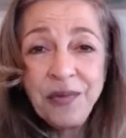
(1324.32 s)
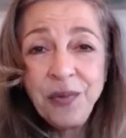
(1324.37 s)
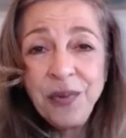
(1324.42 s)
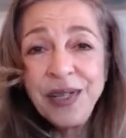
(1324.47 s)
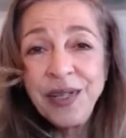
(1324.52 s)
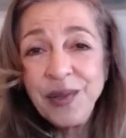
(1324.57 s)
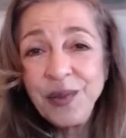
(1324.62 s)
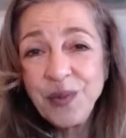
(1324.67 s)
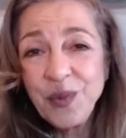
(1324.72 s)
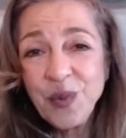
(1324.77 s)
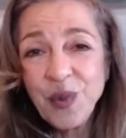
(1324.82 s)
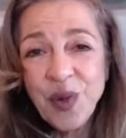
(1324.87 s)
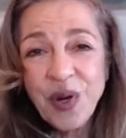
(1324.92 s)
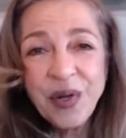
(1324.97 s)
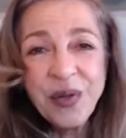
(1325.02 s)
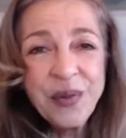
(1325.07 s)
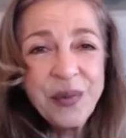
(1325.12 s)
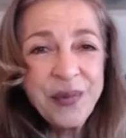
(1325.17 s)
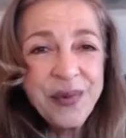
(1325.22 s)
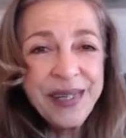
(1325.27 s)
with,
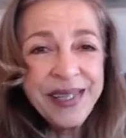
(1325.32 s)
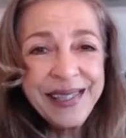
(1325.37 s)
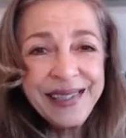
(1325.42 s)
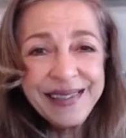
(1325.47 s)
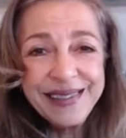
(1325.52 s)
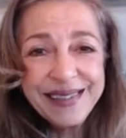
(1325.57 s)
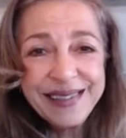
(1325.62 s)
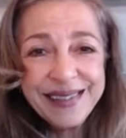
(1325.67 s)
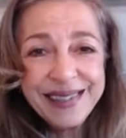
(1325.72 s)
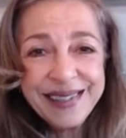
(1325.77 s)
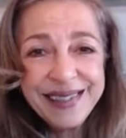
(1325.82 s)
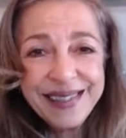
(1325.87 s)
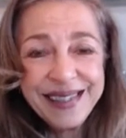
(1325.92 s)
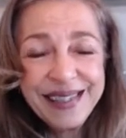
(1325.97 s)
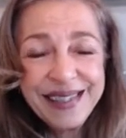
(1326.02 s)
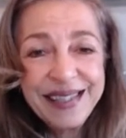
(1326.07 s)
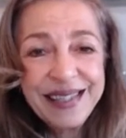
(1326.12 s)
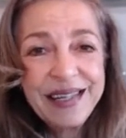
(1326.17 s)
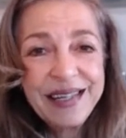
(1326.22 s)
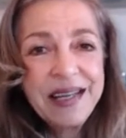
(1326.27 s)
work with,
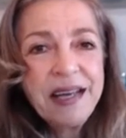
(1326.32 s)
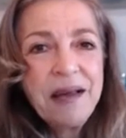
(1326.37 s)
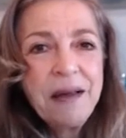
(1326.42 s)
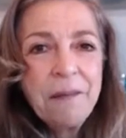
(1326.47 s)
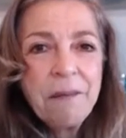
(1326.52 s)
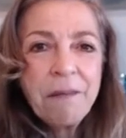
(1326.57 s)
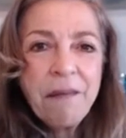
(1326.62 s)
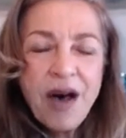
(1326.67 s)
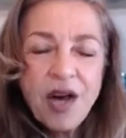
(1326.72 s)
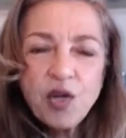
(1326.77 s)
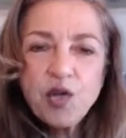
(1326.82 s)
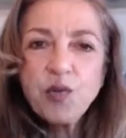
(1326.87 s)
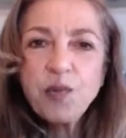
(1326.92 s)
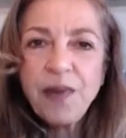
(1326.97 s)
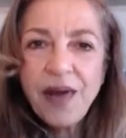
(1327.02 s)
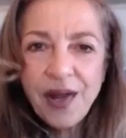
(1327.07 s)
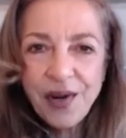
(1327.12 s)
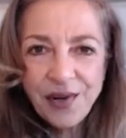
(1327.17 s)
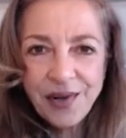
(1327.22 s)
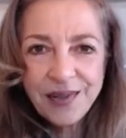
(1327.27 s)
much
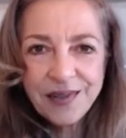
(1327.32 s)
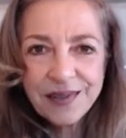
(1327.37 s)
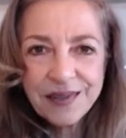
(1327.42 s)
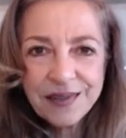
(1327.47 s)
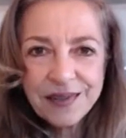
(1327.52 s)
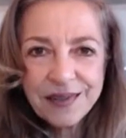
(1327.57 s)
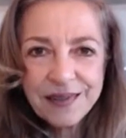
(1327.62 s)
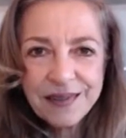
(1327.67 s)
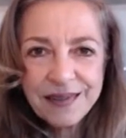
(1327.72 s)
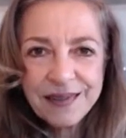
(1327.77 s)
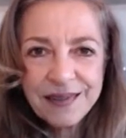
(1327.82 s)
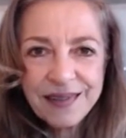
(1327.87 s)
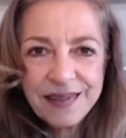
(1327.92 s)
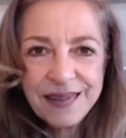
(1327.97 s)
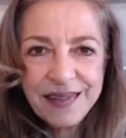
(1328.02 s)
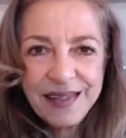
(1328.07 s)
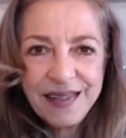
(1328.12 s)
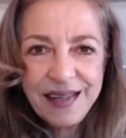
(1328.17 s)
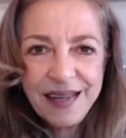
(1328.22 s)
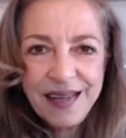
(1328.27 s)
better.
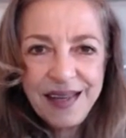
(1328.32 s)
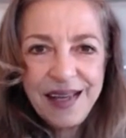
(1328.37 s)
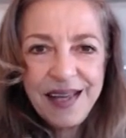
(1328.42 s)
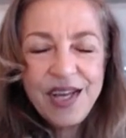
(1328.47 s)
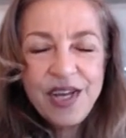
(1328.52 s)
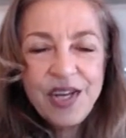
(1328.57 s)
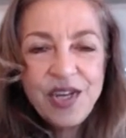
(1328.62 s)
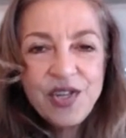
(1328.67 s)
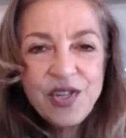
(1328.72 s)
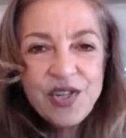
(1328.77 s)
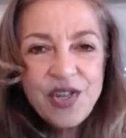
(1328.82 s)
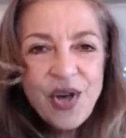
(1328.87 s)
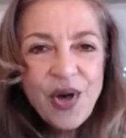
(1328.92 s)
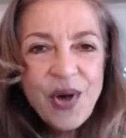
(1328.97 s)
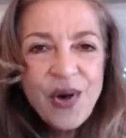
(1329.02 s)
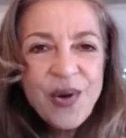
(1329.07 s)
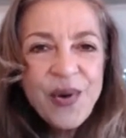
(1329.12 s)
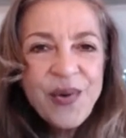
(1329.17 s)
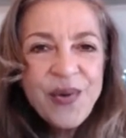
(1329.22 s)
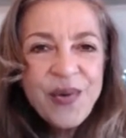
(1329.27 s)

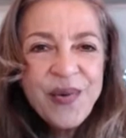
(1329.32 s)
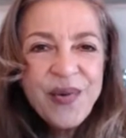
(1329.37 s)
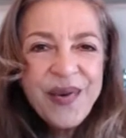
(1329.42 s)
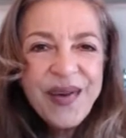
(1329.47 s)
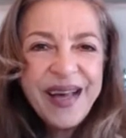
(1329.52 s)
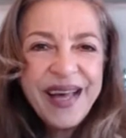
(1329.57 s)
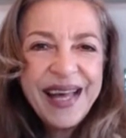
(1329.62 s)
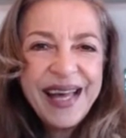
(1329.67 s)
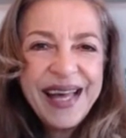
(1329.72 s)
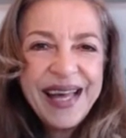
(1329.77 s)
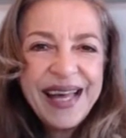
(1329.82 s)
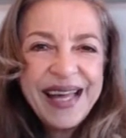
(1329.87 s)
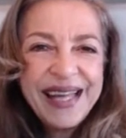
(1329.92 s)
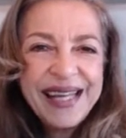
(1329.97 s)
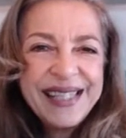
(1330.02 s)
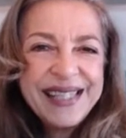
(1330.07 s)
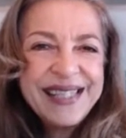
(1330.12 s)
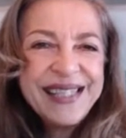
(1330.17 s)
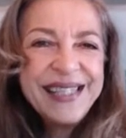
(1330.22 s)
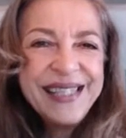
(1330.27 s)
So
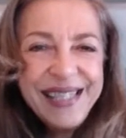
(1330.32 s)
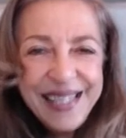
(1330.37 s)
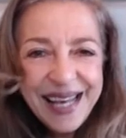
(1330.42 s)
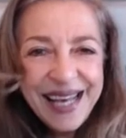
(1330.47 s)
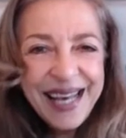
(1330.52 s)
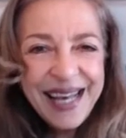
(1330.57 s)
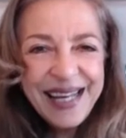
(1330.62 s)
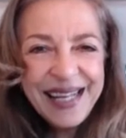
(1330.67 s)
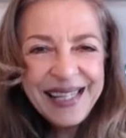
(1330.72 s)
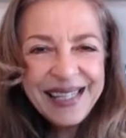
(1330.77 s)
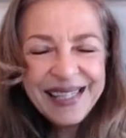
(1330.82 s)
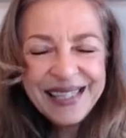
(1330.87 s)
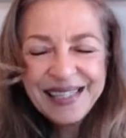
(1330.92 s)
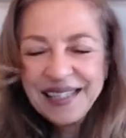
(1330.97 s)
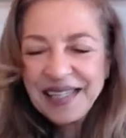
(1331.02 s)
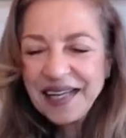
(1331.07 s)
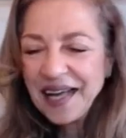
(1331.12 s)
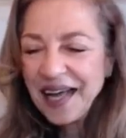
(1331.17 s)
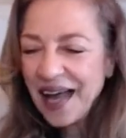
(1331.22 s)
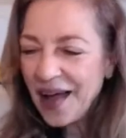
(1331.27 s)
today,
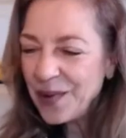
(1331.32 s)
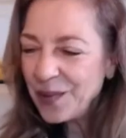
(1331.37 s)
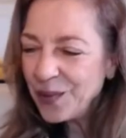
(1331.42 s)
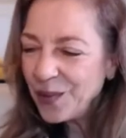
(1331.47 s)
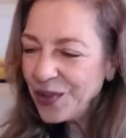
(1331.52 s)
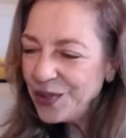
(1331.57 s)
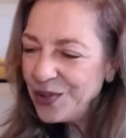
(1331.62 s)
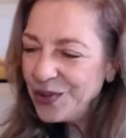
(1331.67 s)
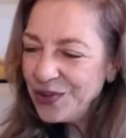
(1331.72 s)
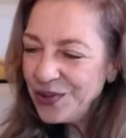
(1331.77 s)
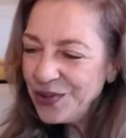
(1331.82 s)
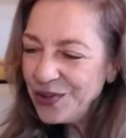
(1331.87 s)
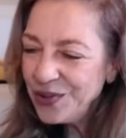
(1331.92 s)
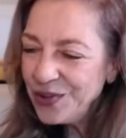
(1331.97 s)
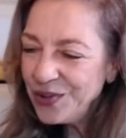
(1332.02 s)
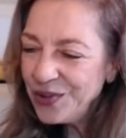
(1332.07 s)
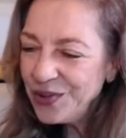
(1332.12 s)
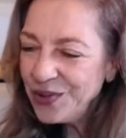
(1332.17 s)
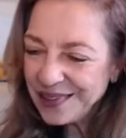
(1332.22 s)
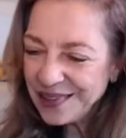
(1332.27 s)
I want you to
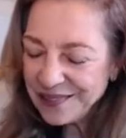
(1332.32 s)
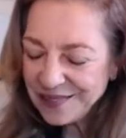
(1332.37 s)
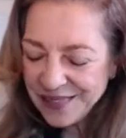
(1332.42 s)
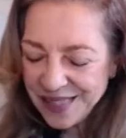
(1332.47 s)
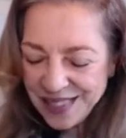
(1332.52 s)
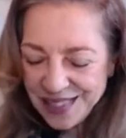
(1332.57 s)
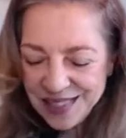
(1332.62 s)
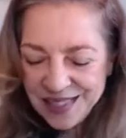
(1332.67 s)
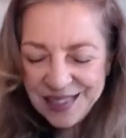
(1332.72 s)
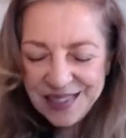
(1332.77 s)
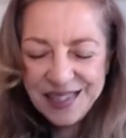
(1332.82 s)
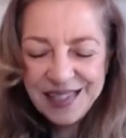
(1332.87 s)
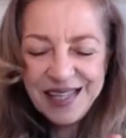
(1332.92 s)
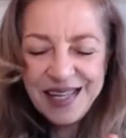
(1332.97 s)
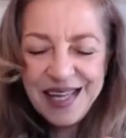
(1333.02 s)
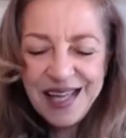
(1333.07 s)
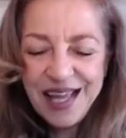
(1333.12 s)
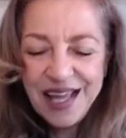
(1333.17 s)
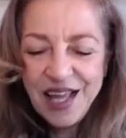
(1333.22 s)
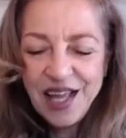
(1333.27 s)
think of it.
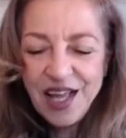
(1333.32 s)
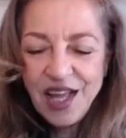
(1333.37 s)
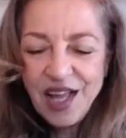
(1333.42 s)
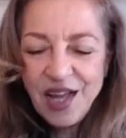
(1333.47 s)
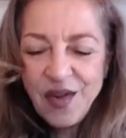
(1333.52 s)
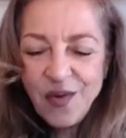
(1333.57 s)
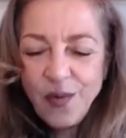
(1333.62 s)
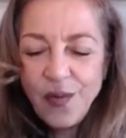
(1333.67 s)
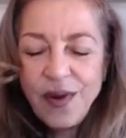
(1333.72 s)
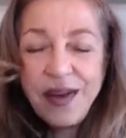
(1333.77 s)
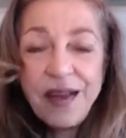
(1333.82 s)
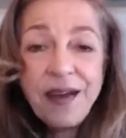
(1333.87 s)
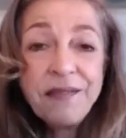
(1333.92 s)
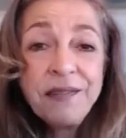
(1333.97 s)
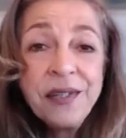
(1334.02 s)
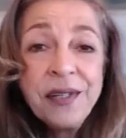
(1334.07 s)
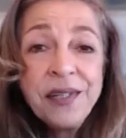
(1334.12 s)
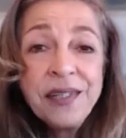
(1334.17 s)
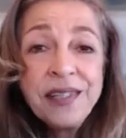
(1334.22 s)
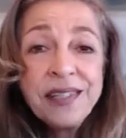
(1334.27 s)

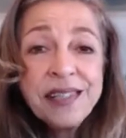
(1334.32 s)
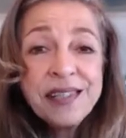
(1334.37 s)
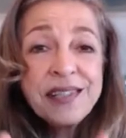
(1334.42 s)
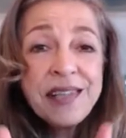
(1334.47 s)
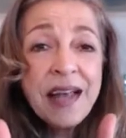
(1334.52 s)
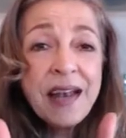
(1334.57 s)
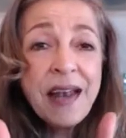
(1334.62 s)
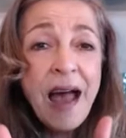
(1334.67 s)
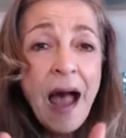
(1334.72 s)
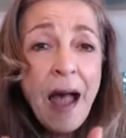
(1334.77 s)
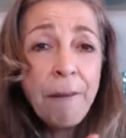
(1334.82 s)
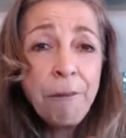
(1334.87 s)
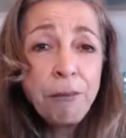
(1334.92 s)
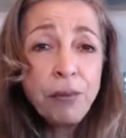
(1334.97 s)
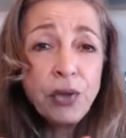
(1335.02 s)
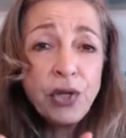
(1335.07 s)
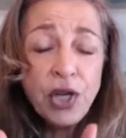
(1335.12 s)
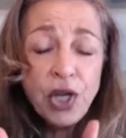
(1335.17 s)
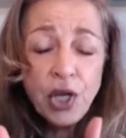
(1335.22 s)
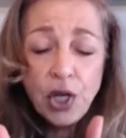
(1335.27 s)
Whatever it is that I
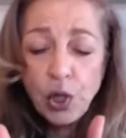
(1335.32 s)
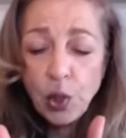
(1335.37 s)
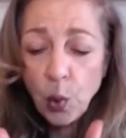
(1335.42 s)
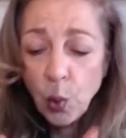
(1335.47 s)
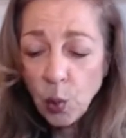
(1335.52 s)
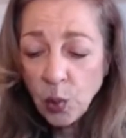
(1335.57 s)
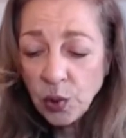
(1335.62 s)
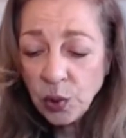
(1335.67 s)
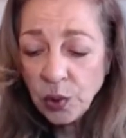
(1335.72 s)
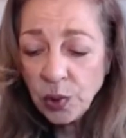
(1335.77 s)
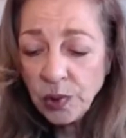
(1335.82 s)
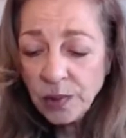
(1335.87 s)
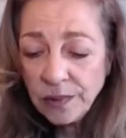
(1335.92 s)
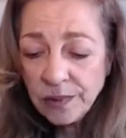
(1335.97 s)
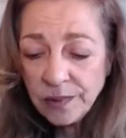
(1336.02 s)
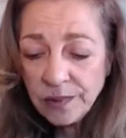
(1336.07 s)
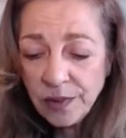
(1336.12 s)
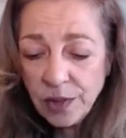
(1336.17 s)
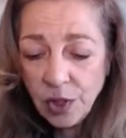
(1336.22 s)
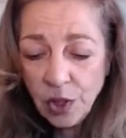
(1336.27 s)
put in order
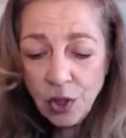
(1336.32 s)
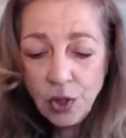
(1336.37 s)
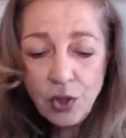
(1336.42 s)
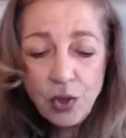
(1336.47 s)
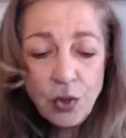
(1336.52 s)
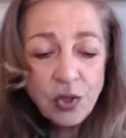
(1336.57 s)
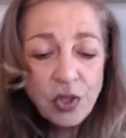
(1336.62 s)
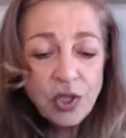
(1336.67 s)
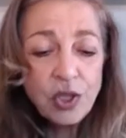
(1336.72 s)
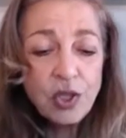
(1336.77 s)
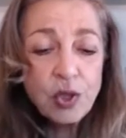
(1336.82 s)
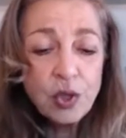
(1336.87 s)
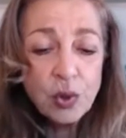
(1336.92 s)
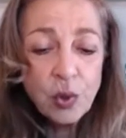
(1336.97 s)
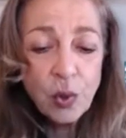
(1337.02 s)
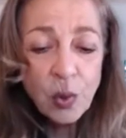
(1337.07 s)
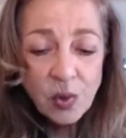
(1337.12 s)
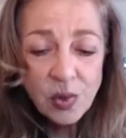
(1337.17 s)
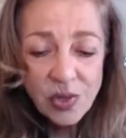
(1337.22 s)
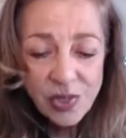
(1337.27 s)
to
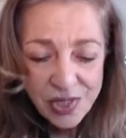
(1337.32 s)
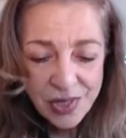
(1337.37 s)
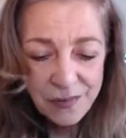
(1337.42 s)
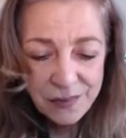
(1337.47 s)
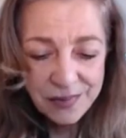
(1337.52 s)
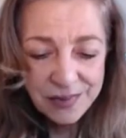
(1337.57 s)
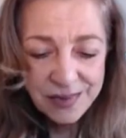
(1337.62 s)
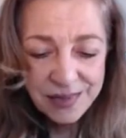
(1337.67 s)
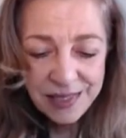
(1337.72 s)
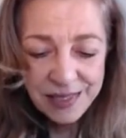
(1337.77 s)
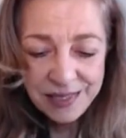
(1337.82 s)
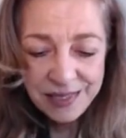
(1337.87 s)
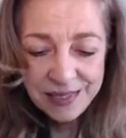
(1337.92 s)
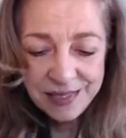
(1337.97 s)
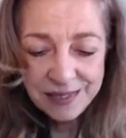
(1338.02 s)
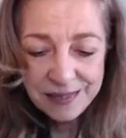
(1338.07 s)
control something